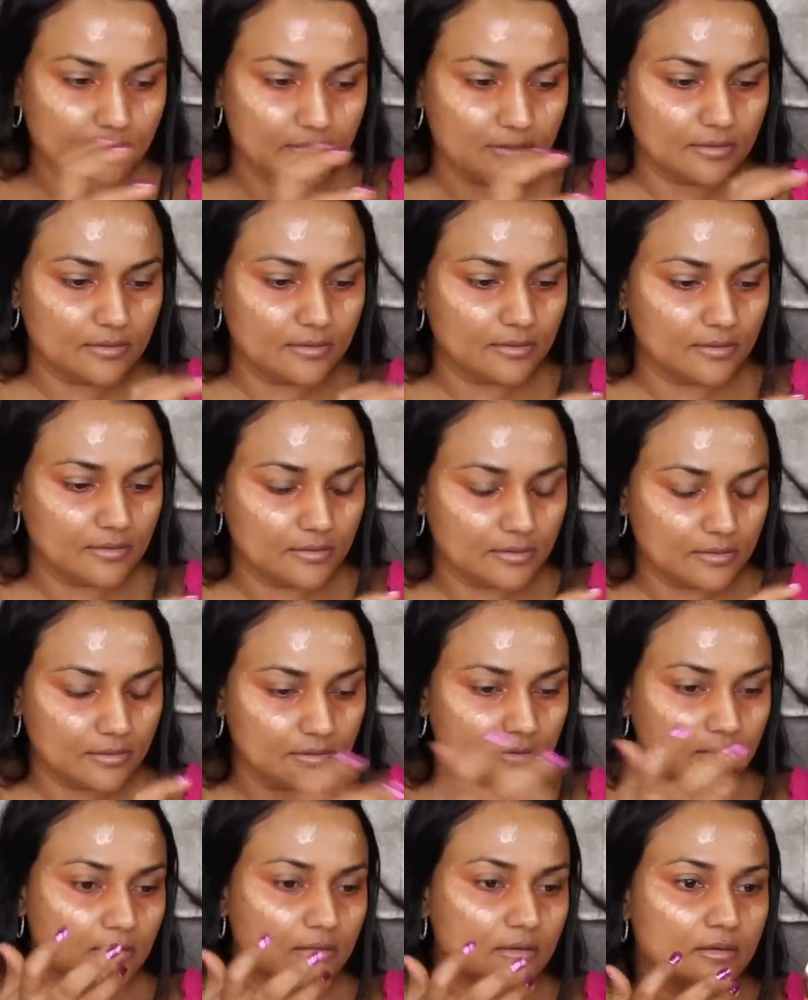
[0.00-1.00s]

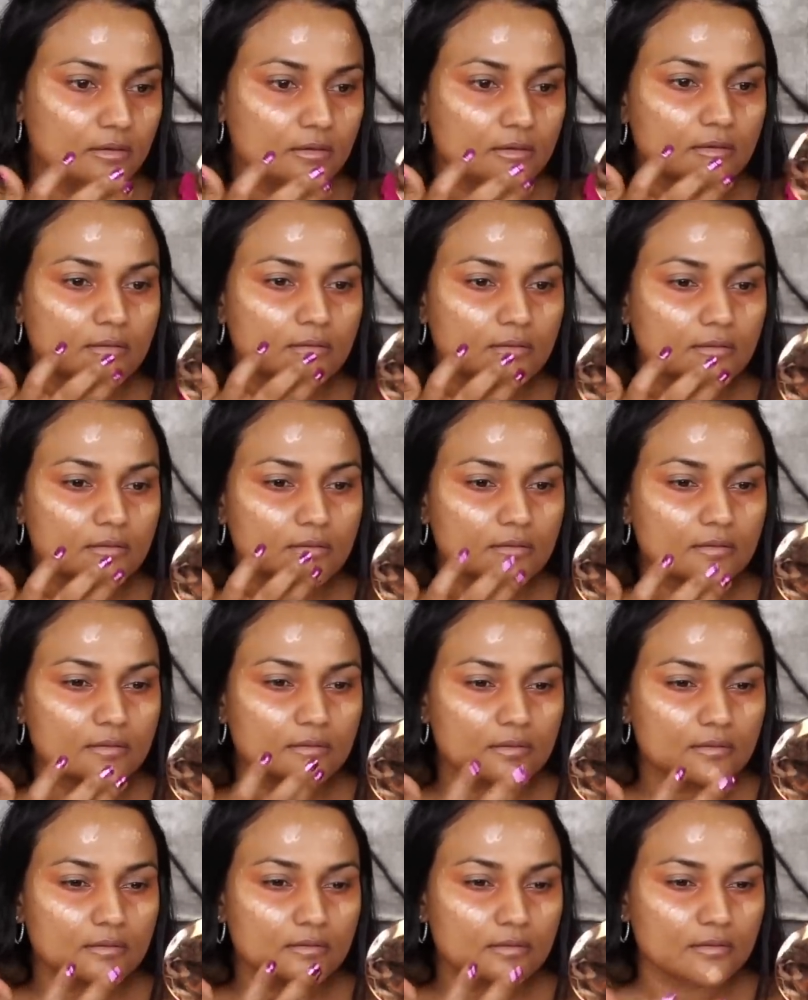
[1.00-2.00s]

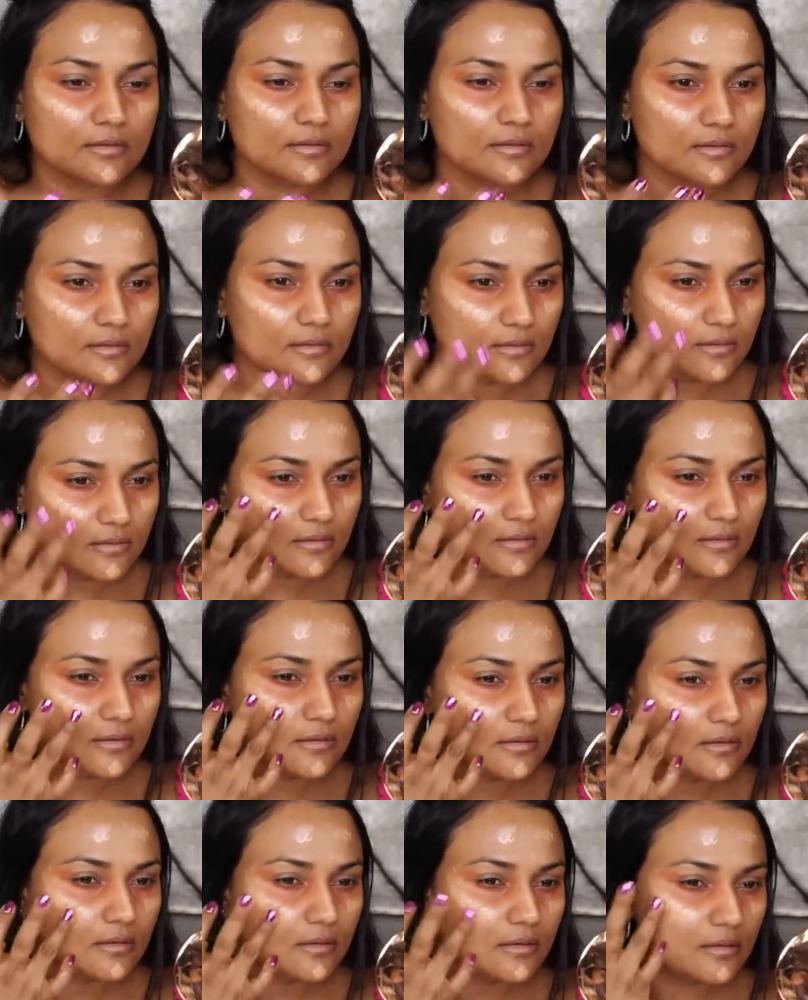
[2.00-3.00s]

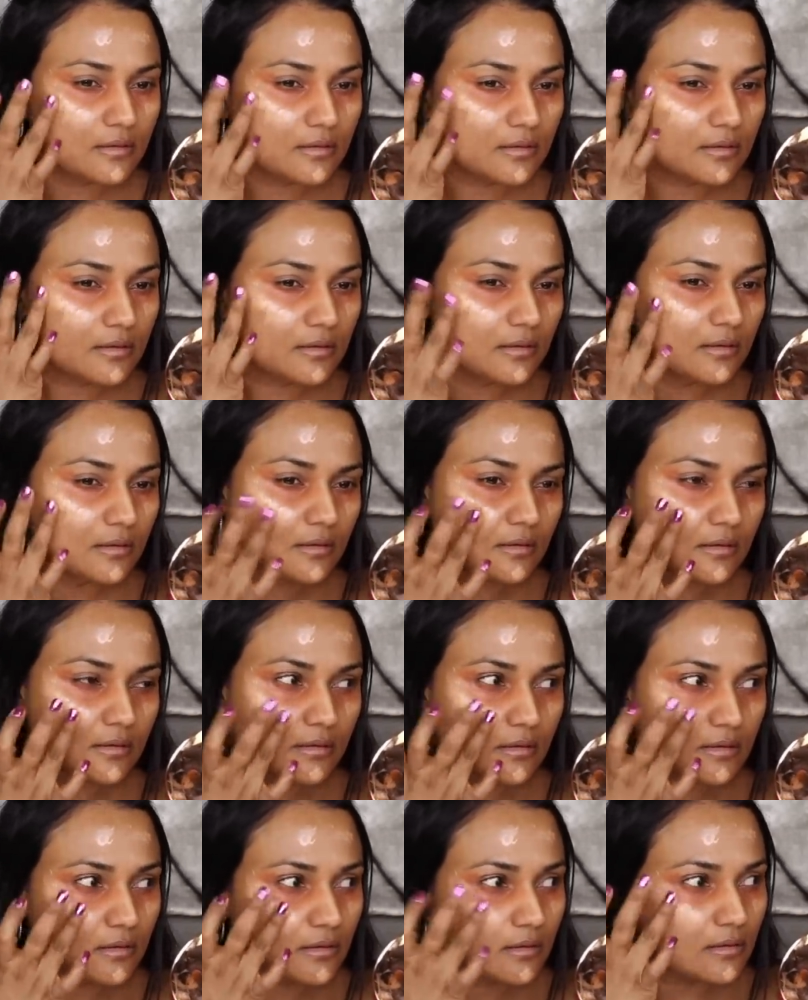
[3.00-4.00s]

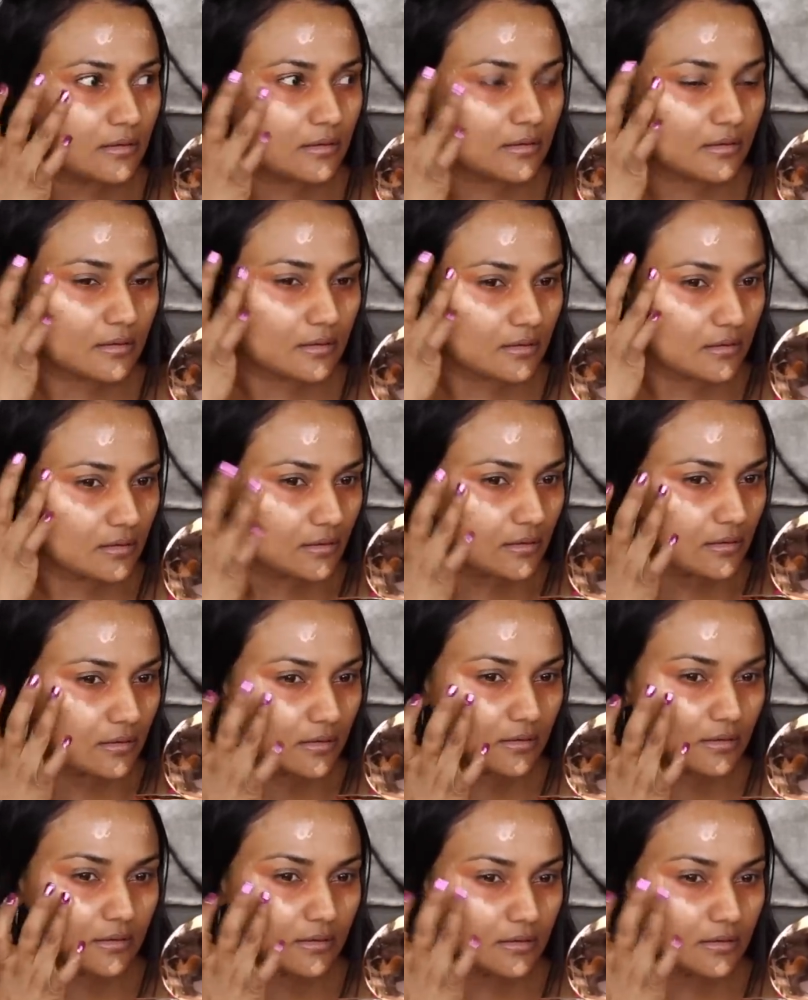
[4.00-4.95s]
(no one is talking)